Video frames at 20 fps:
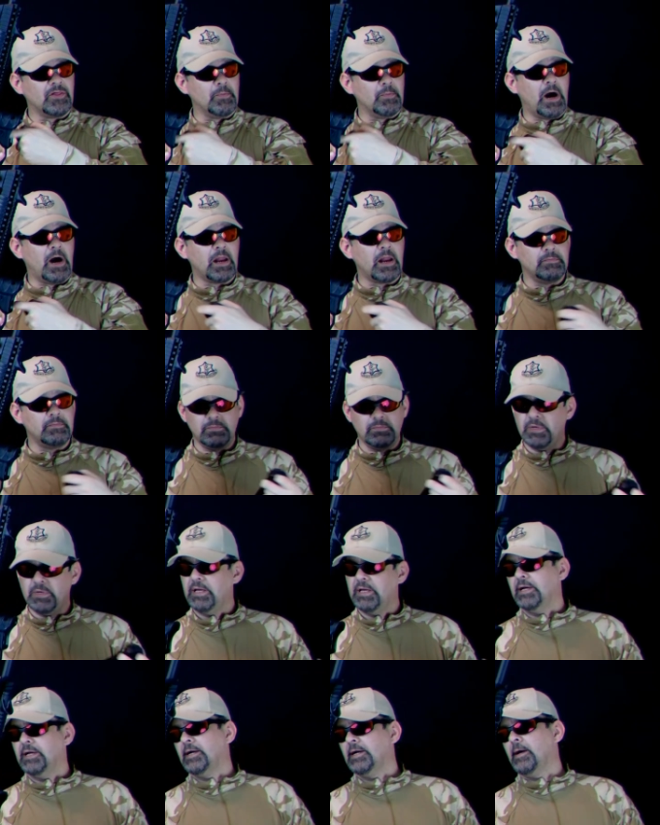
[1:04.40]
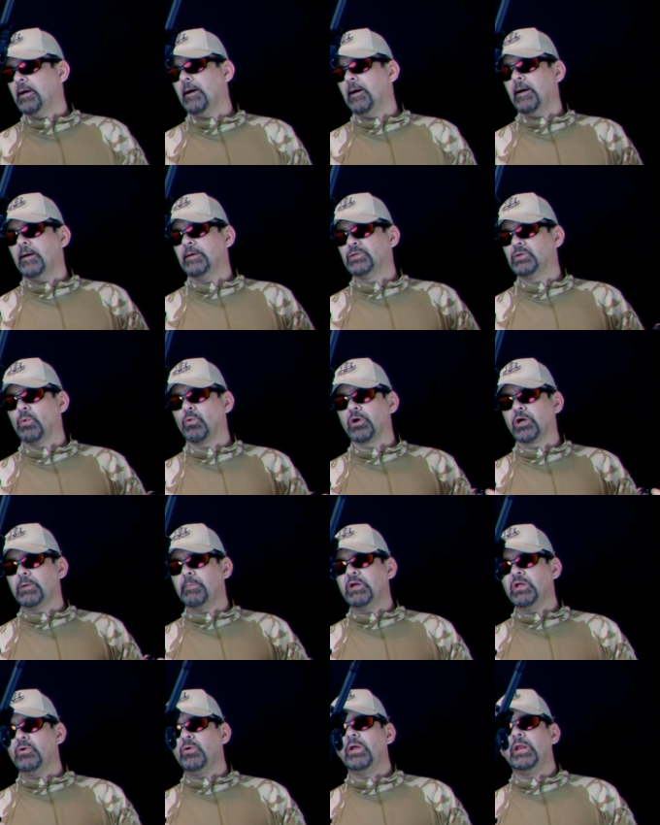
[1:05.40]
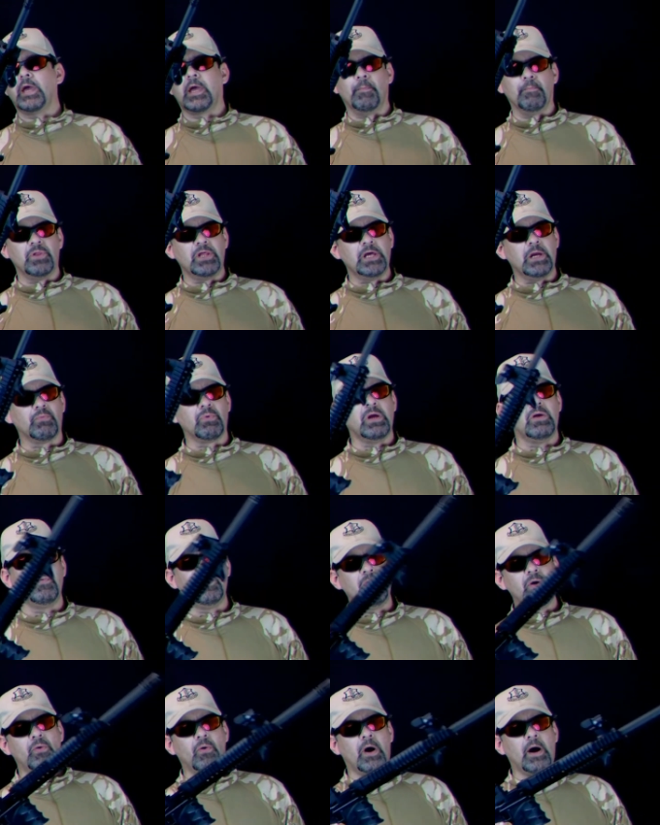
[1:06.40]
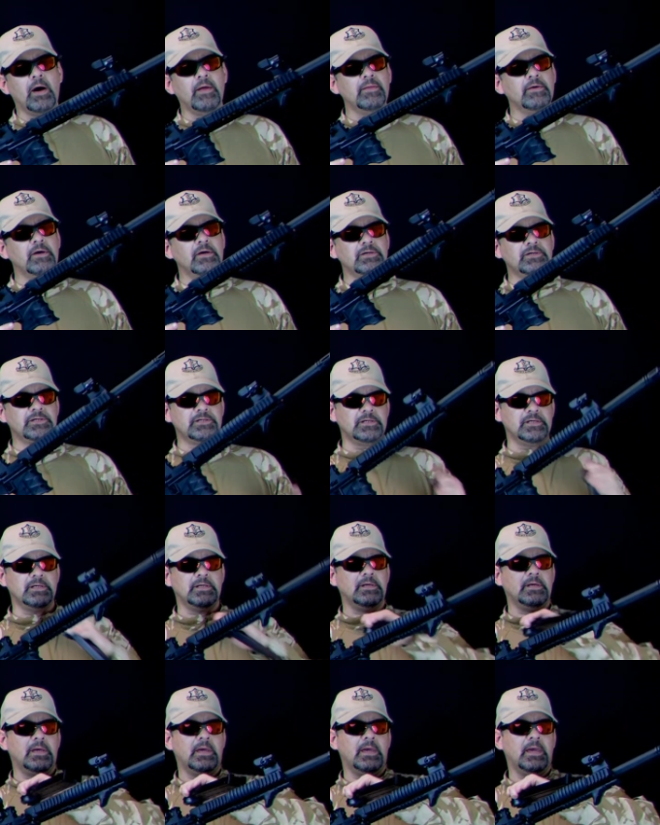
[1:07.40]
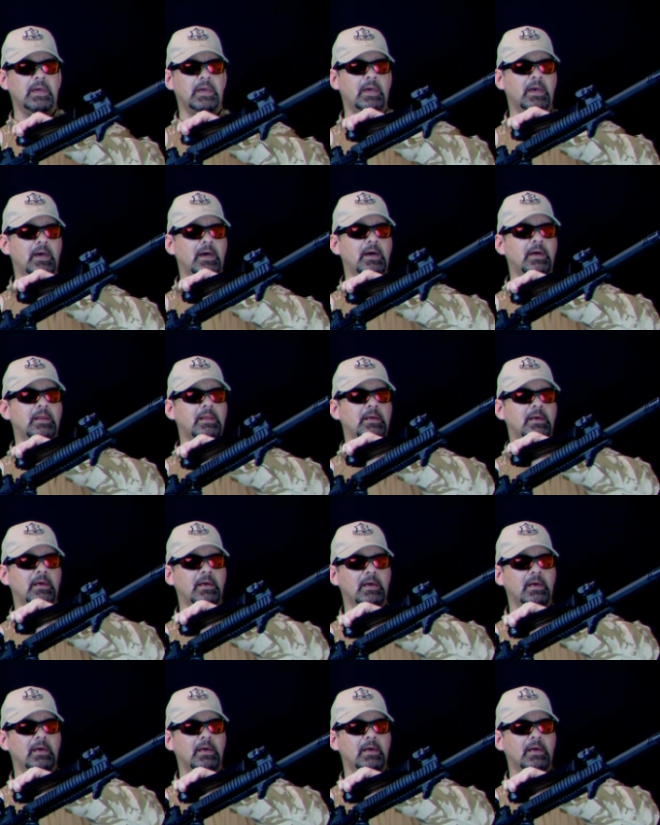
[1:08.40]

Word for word: out the bottom. So we're going to be doing a complete review on this, and